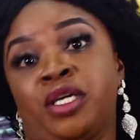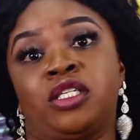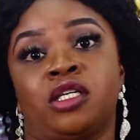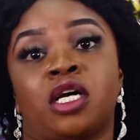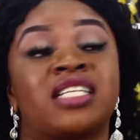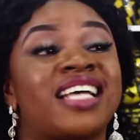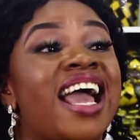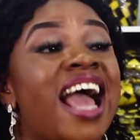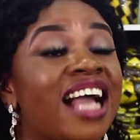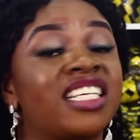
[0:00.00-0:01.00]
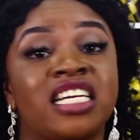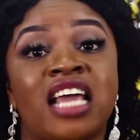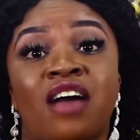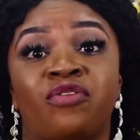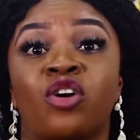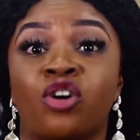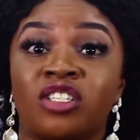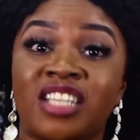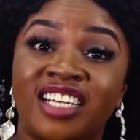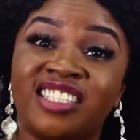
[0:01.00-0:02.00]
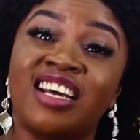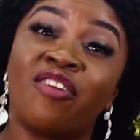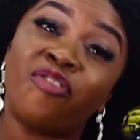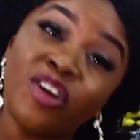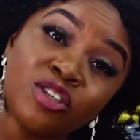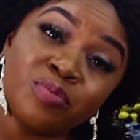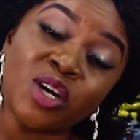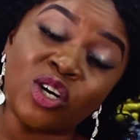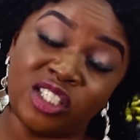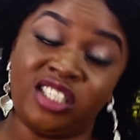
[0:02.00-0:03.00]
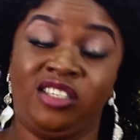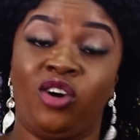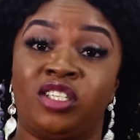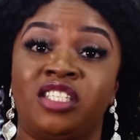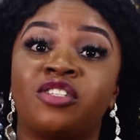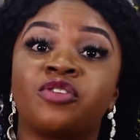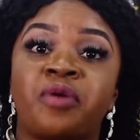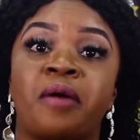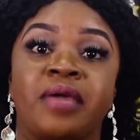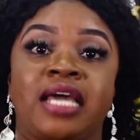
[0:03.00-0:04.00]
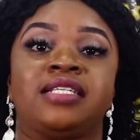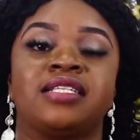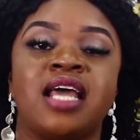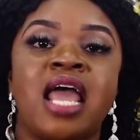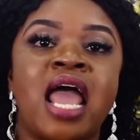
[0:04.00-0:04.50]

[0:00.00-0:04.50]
picture, because I actually have a girl that followed me on Instagram, yes.